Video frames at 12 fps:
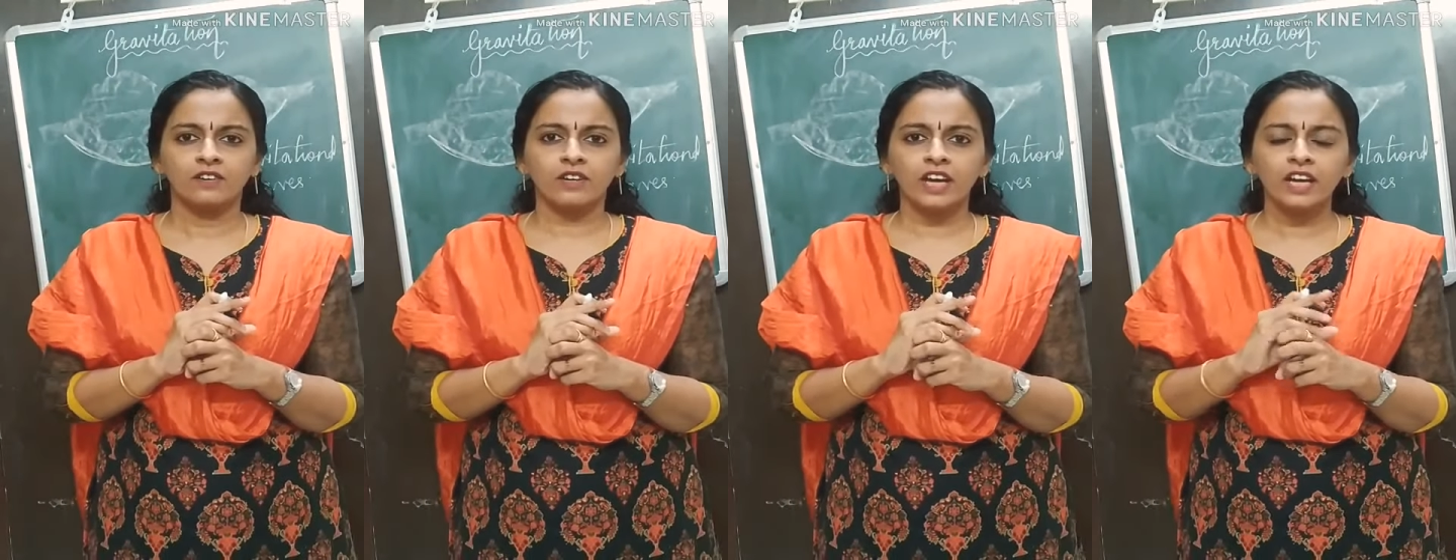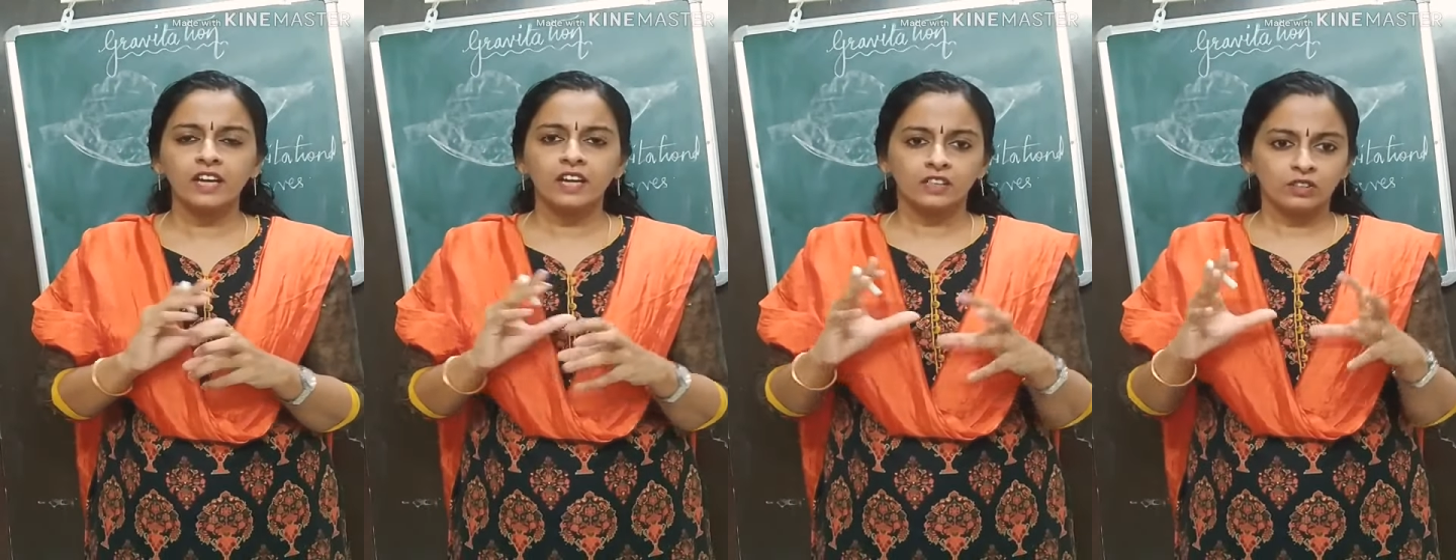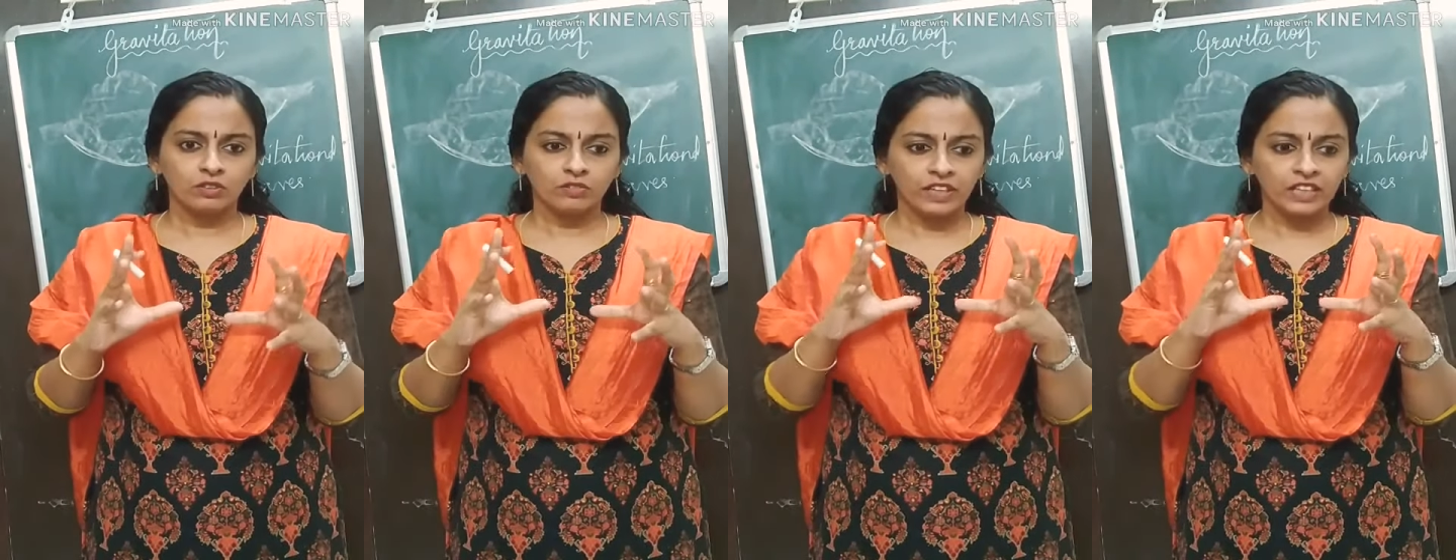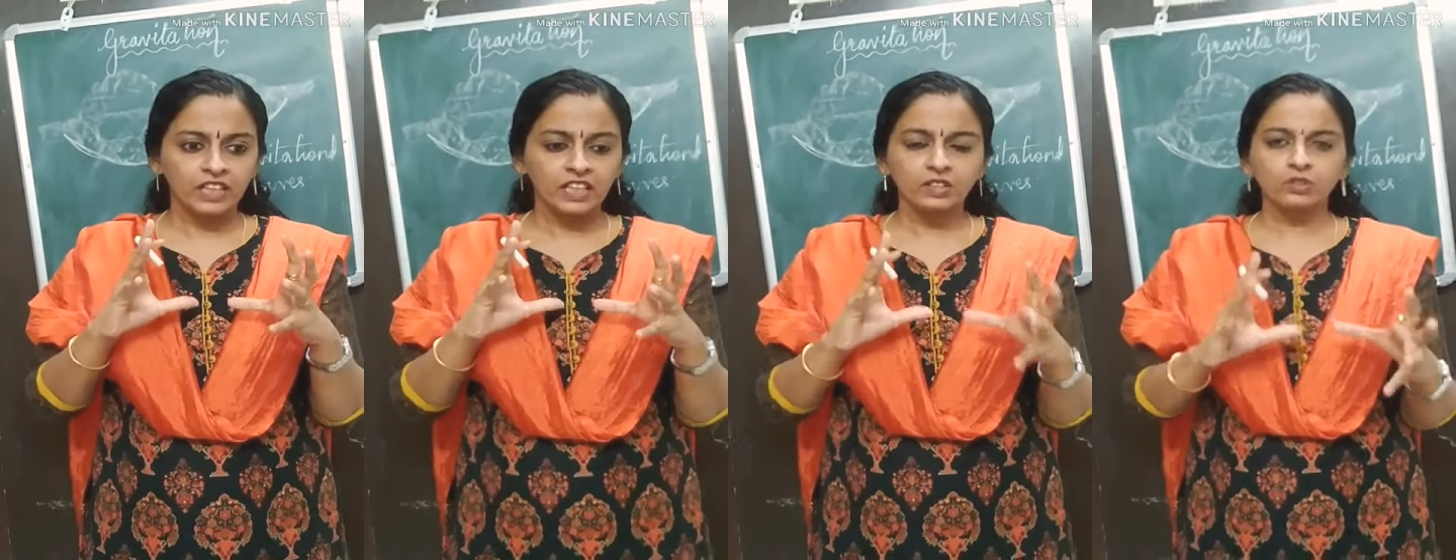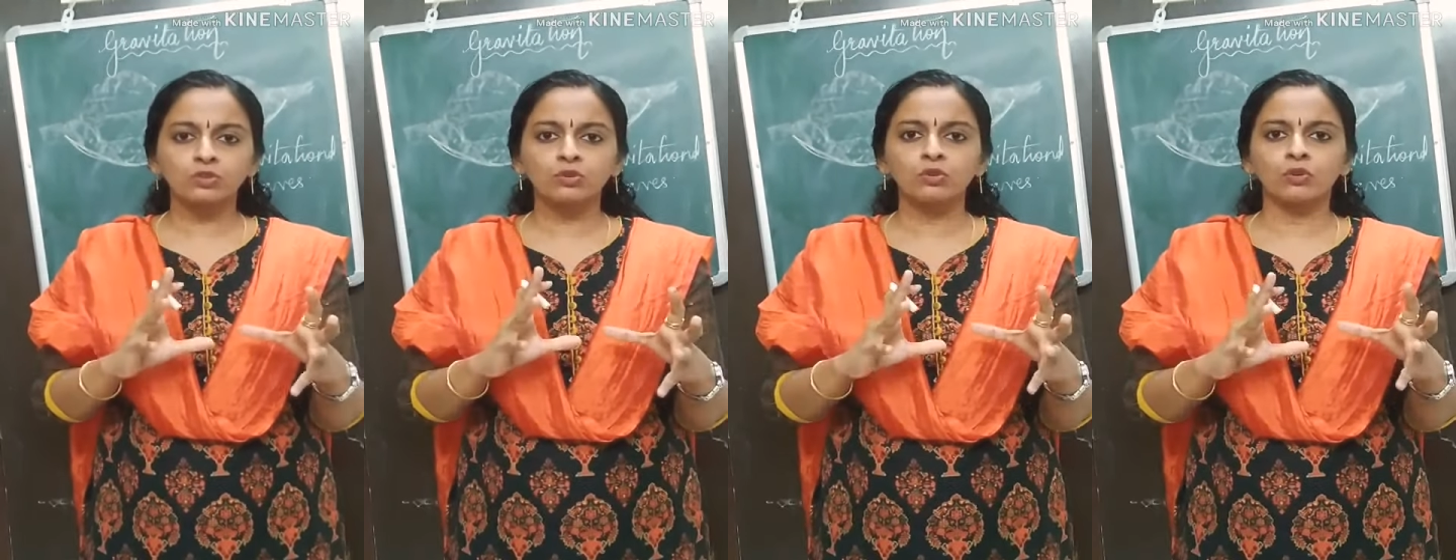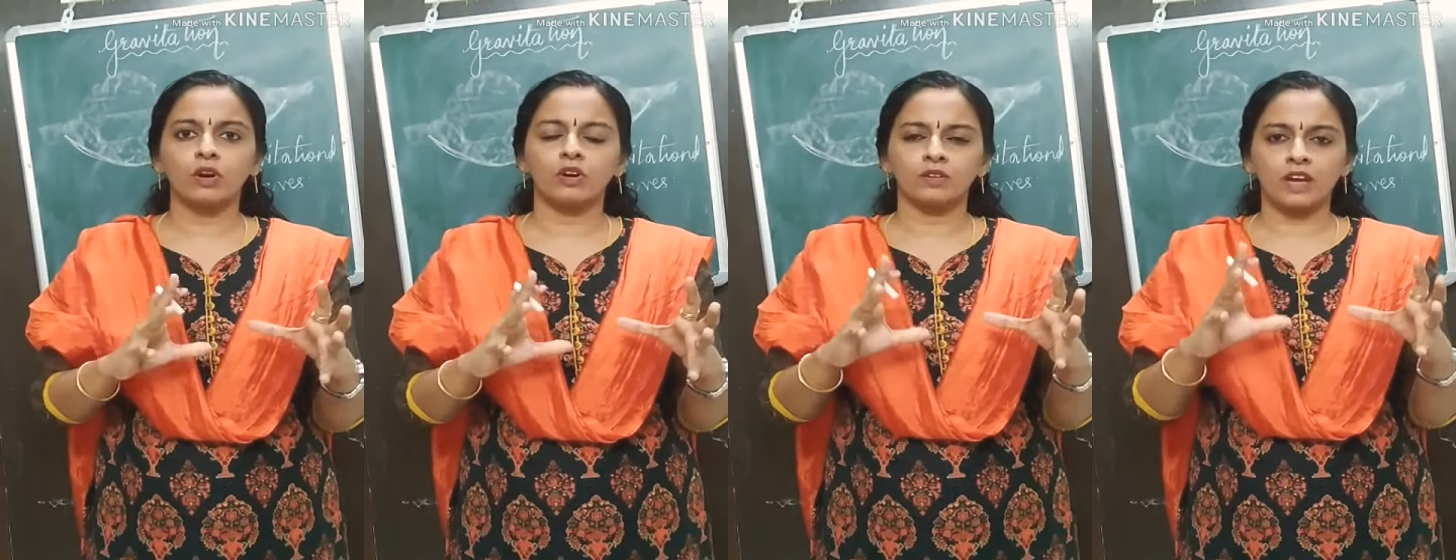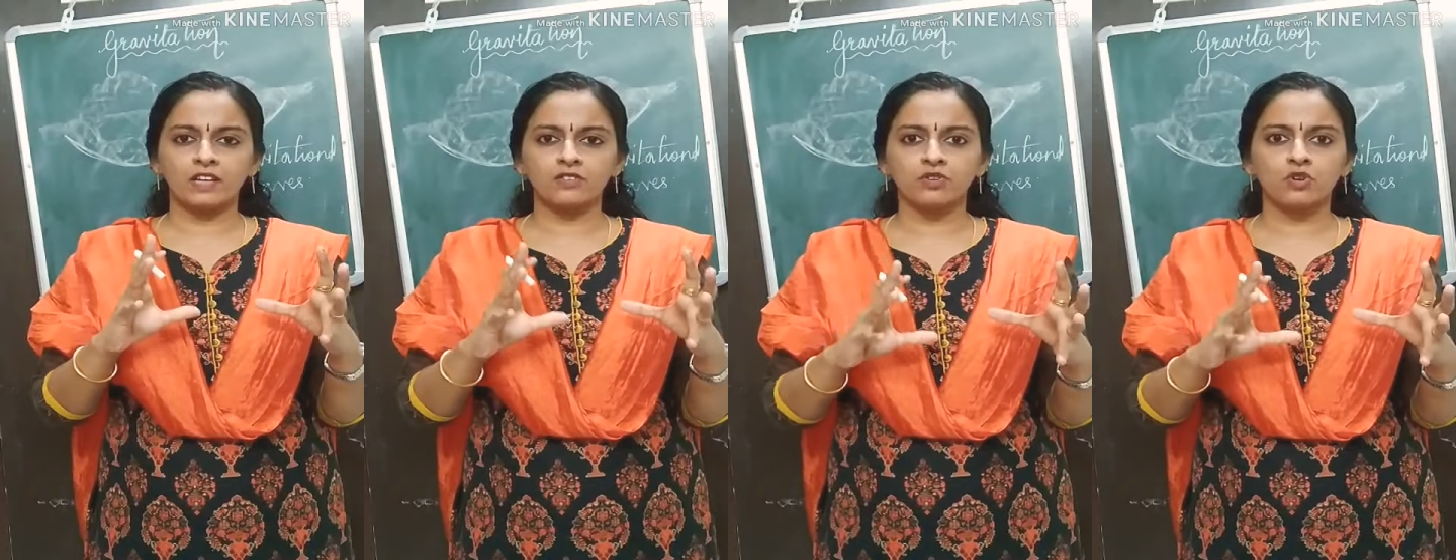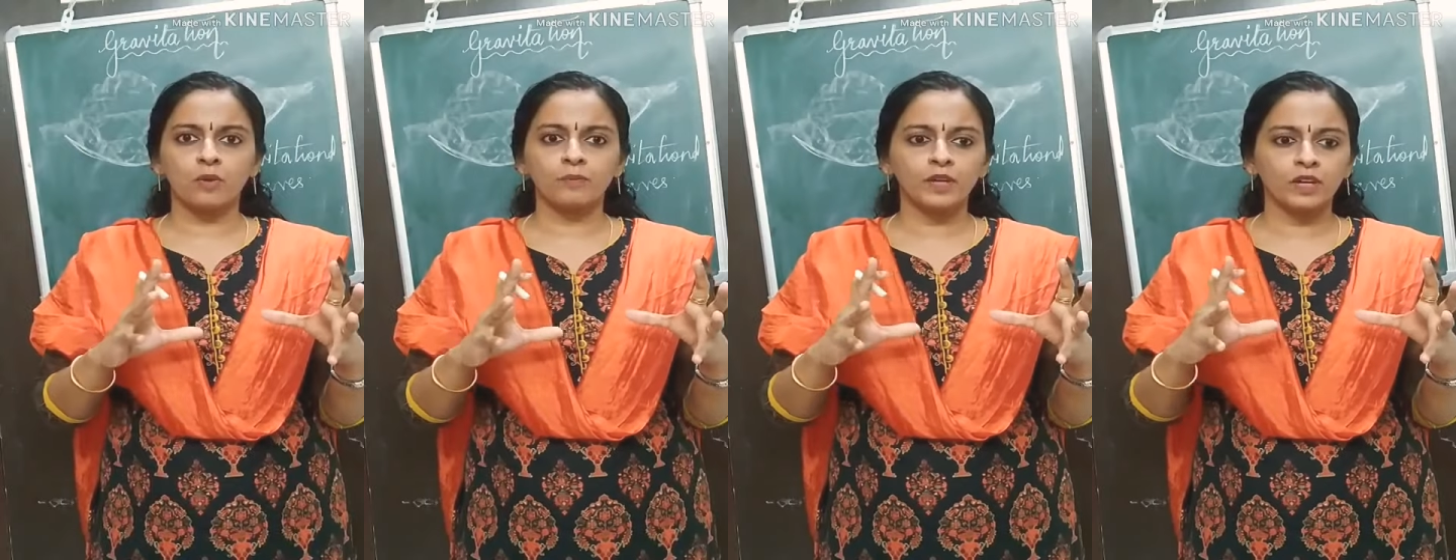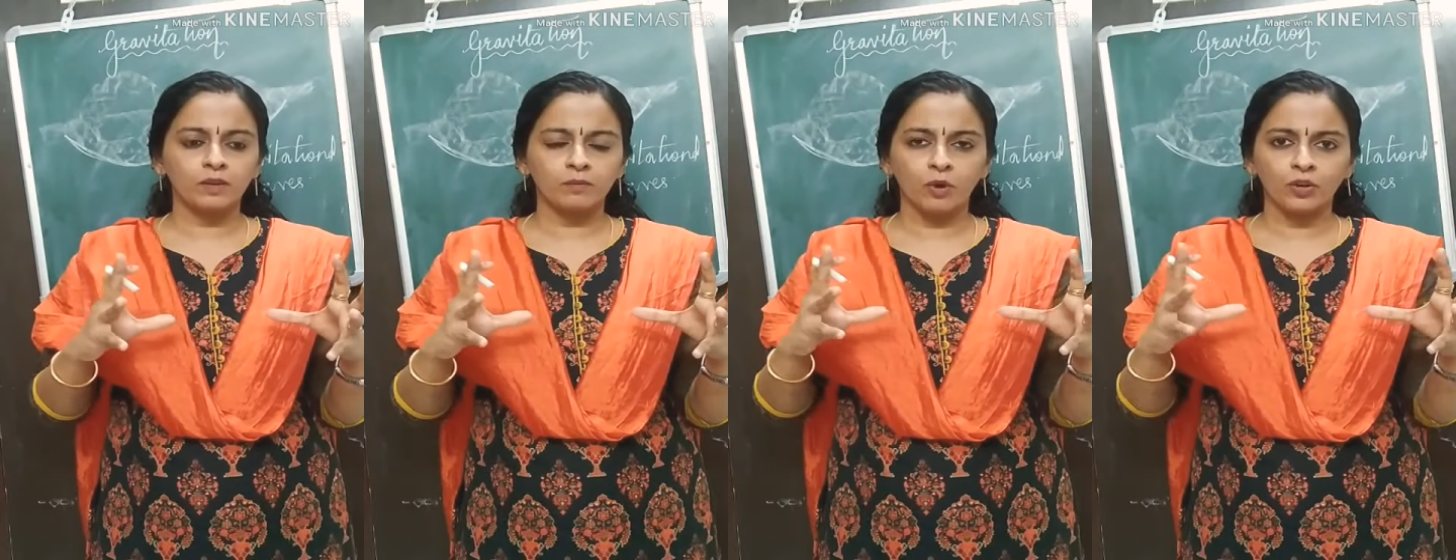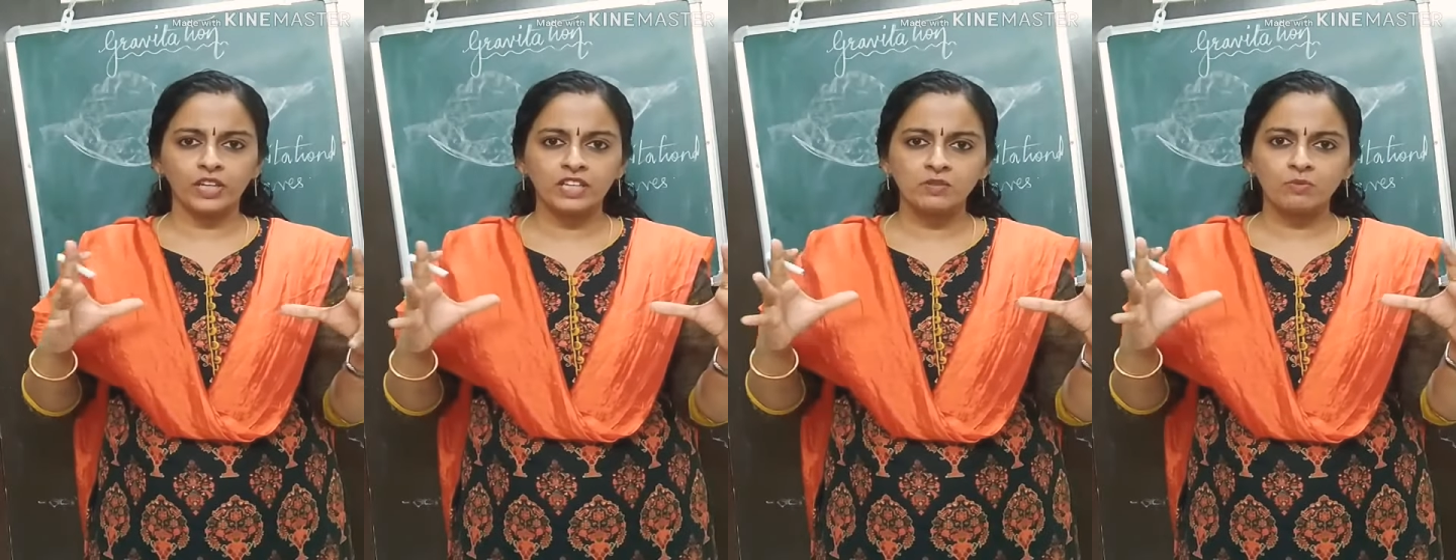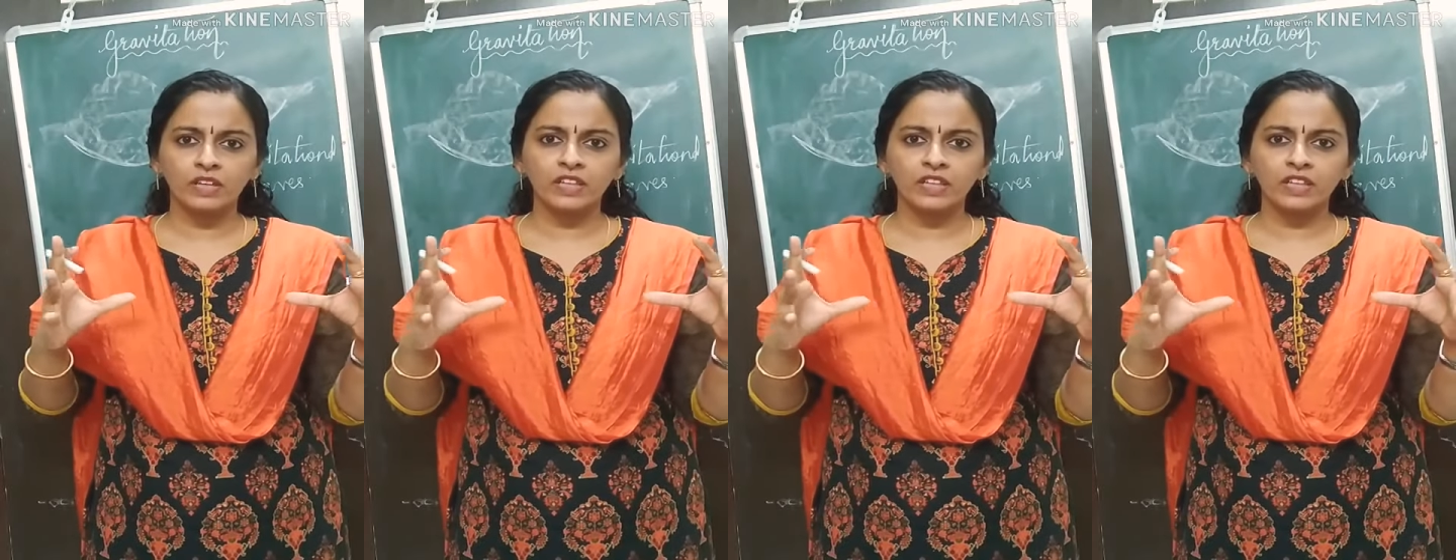Okay, so when these two astronomical bodies,